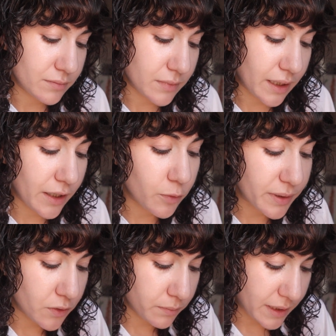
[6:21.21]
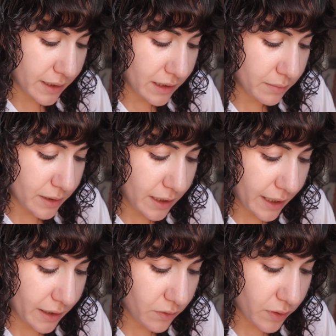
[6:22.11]
like, I hope I don't make anybody
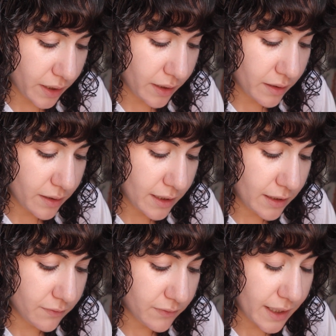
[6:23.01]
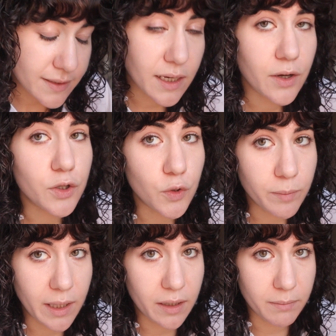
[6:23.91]
angry. If that's how you
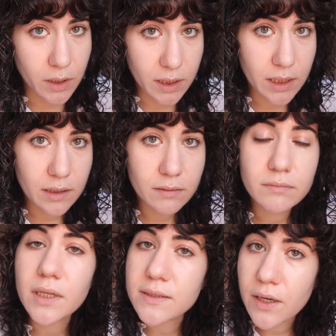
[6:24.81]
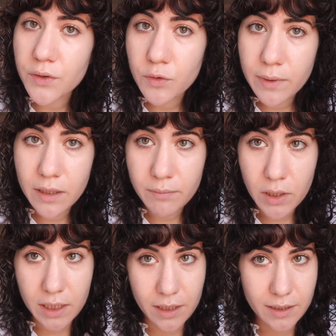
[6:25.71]
make money, that's how you make
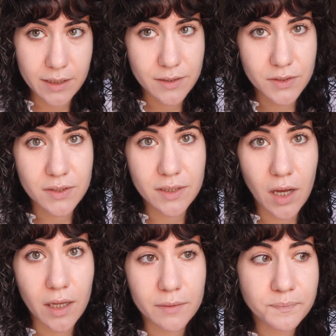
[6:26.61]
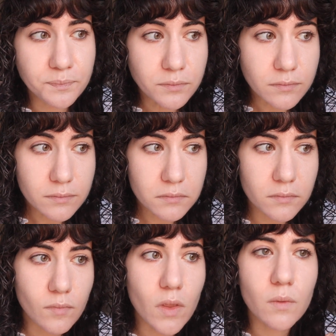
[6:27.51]
money. It's just not
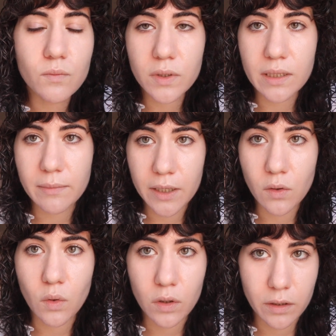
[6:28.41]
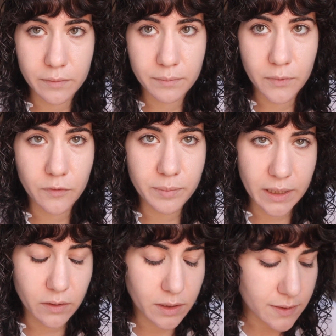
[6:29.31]
really my goal of
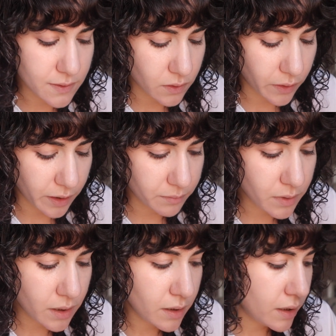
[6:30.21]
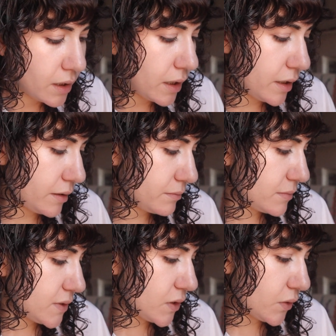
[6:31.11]
being on Instagram.
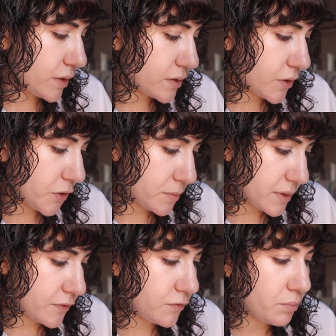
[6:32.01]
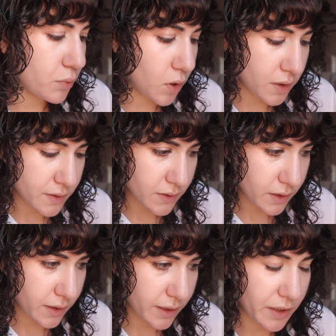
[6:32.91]
So in terms of
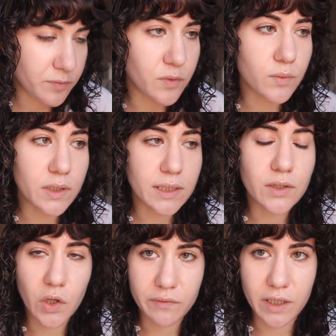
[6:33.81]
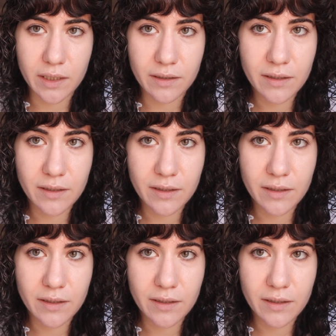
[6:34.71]
bronzer, I've been really loving